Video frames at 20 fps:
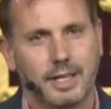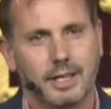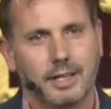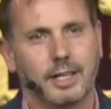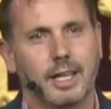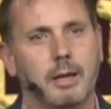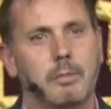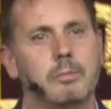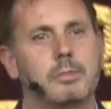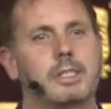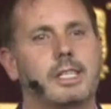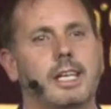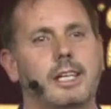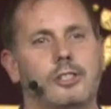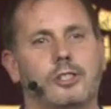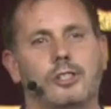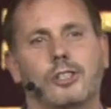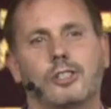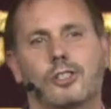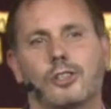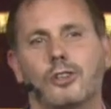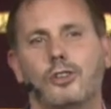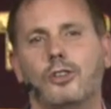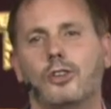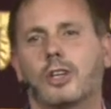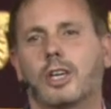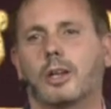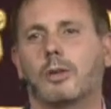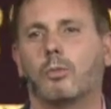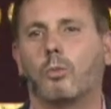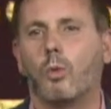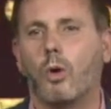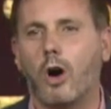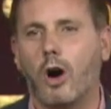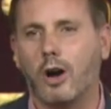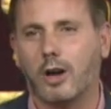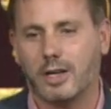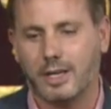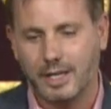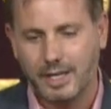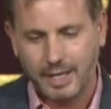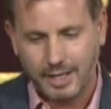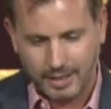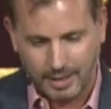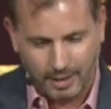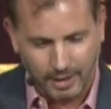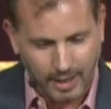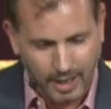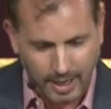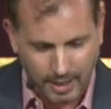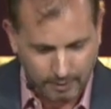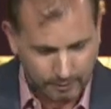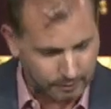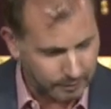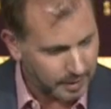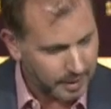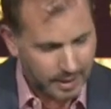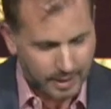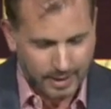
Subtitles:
Let him teach you so you can walk the life.